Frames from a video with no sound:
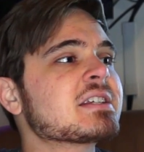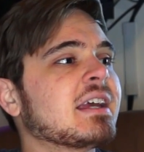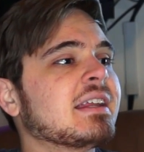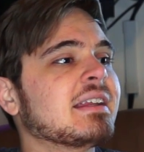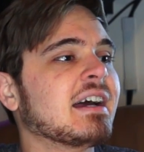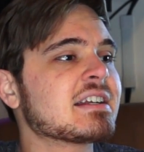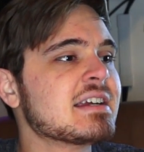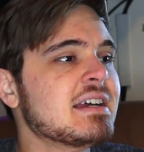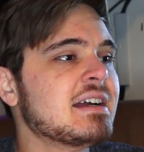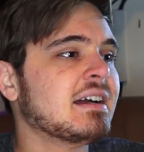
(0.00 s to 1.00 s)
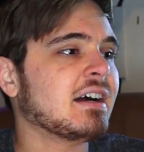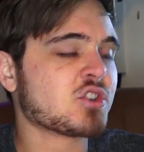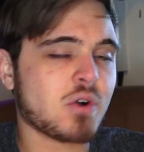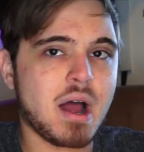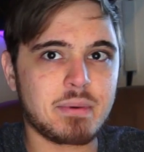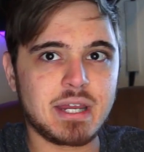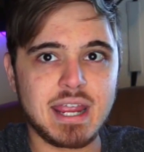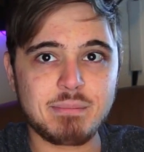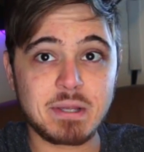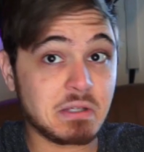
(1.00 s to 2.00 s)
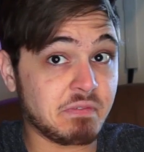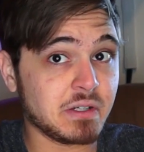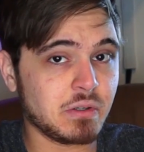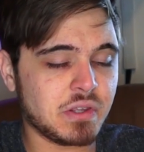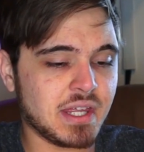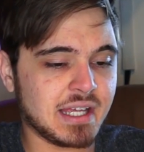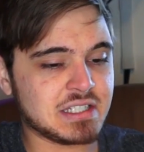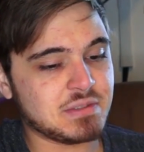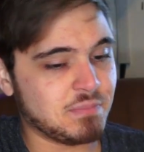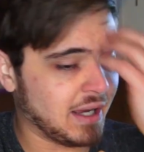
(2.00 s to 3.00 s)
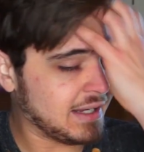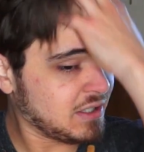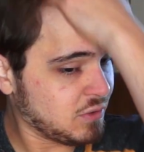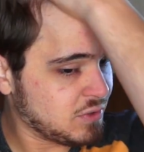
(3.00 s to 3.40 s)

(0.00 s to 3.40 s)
saying that a dramedy can't make you feel things, but you